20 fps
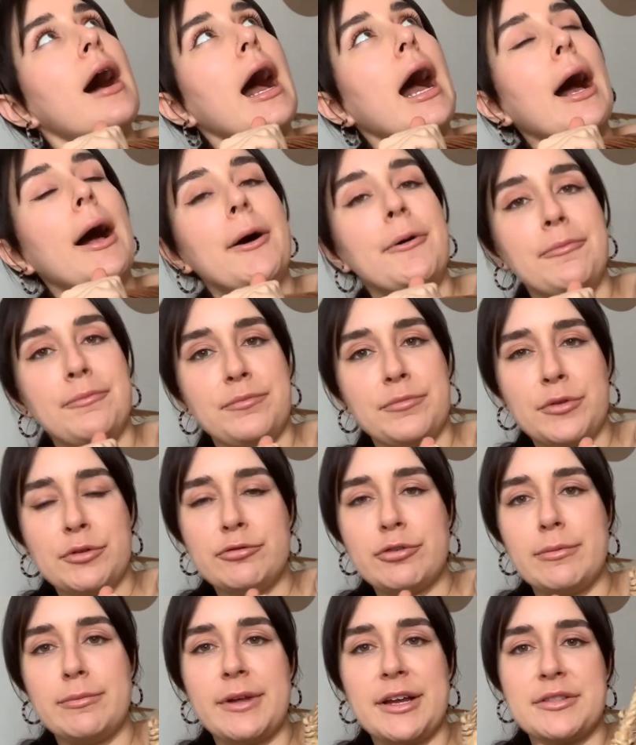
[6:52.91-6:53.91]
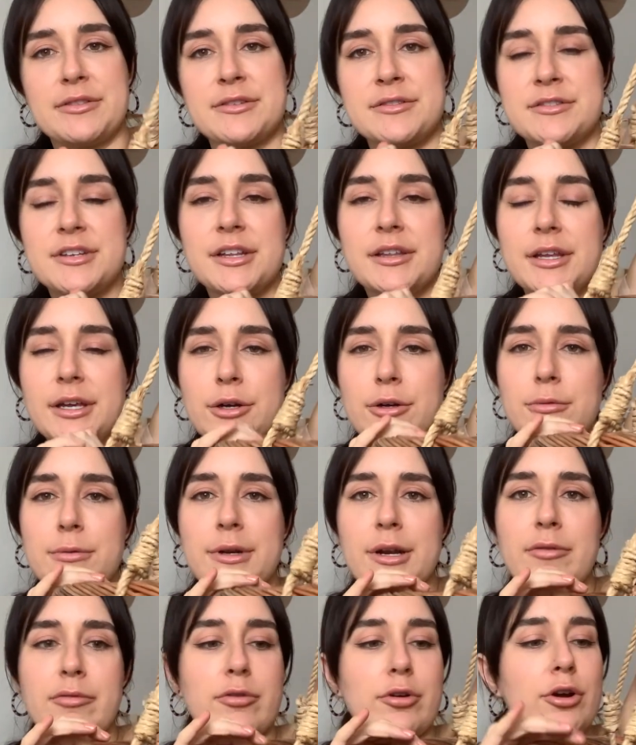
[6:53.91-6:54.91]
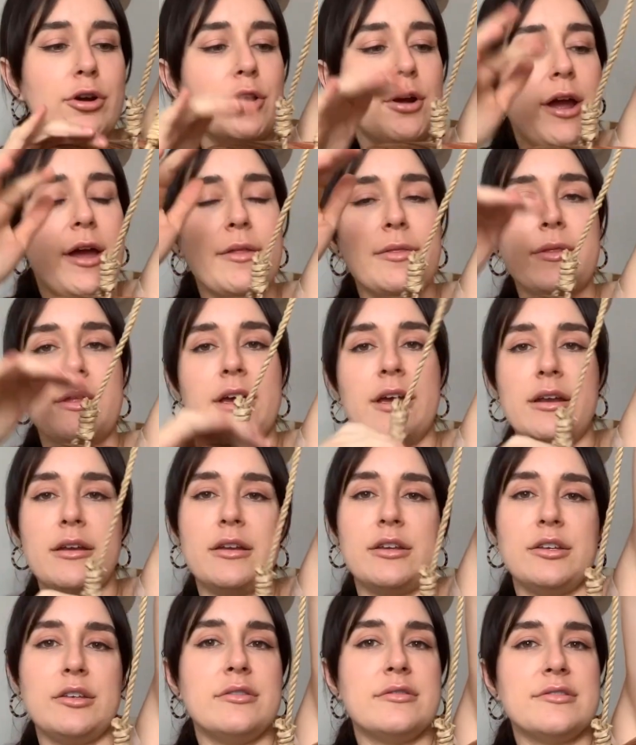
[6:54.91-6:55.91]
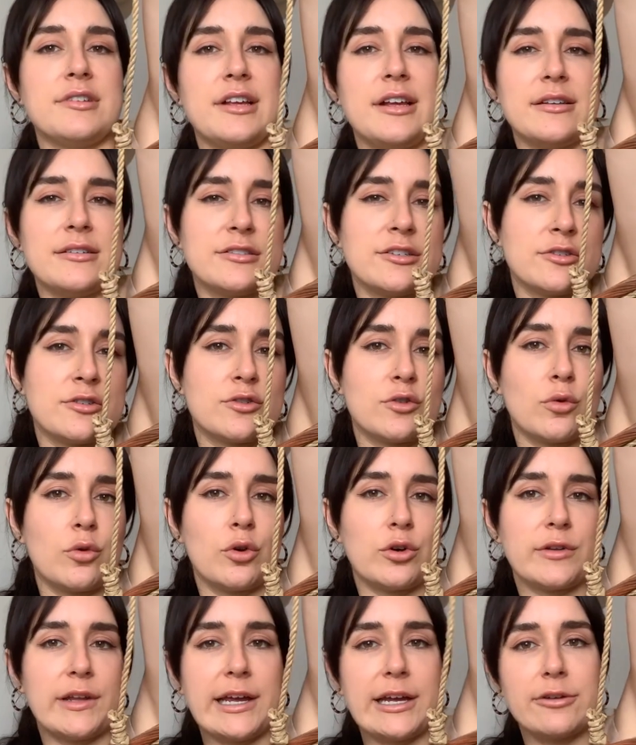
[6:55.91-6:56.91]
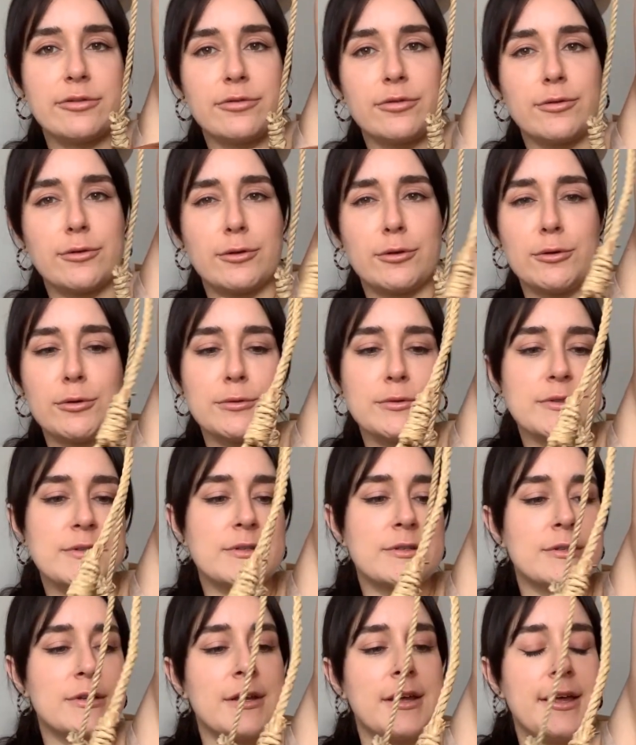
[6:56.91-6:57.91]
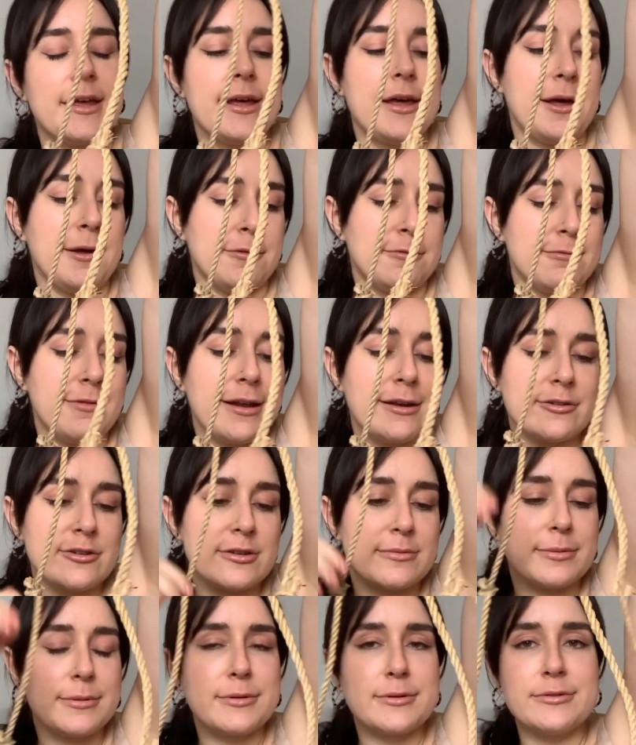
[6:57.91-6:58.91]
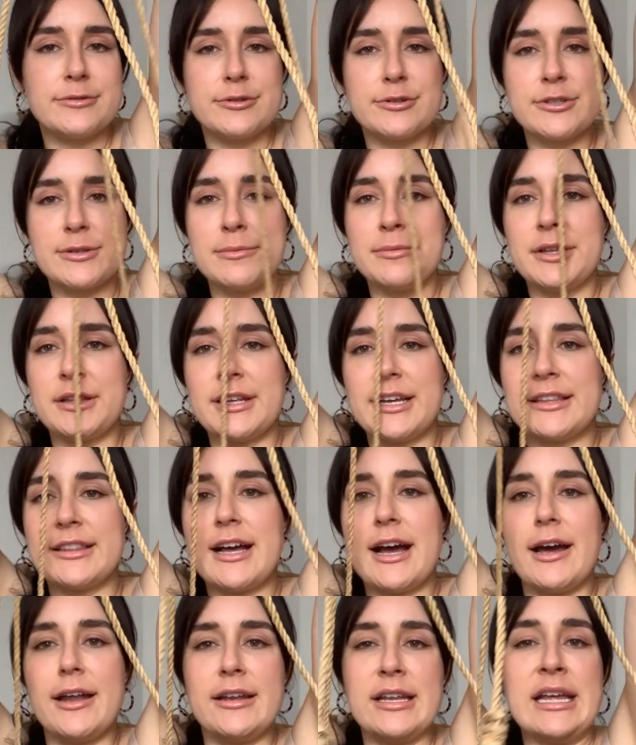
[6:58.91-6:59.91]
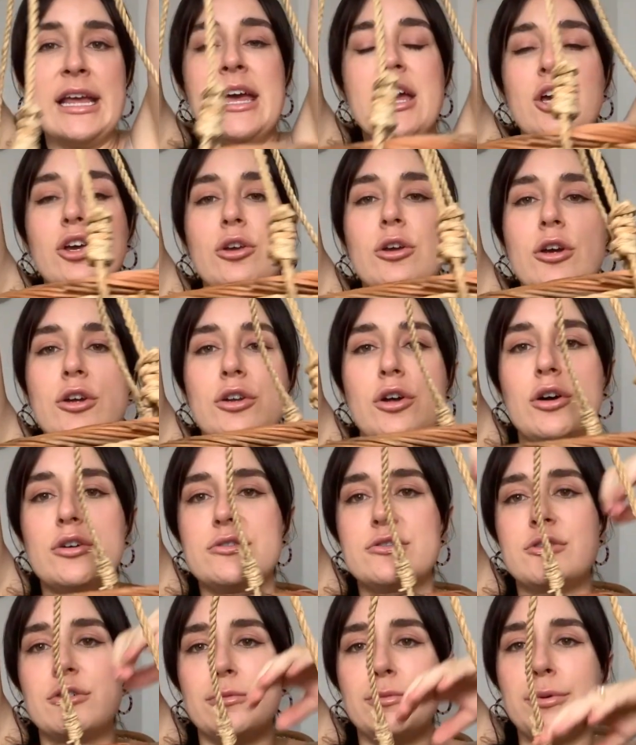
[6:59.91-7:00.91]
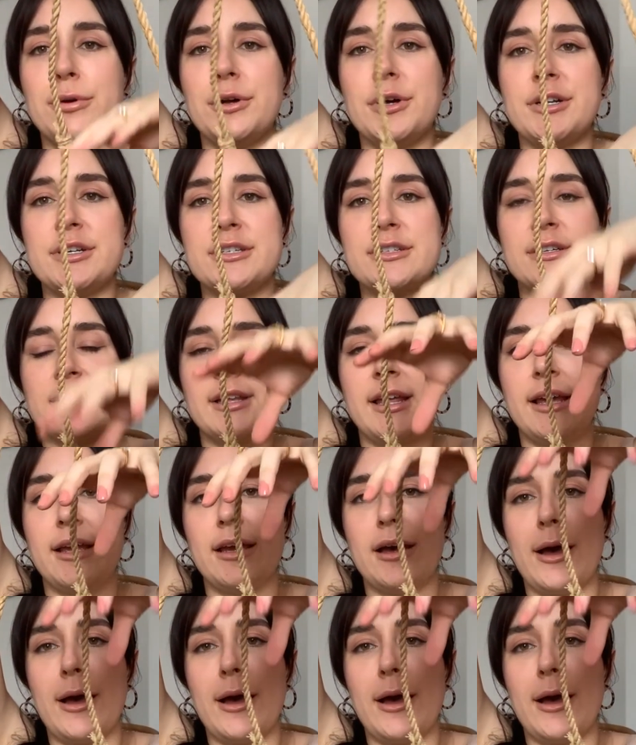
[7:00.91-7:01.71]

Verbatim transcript: um, from like the ceiling or whatever, and then use it to store like fruits and vegetables or something like that. You can also put like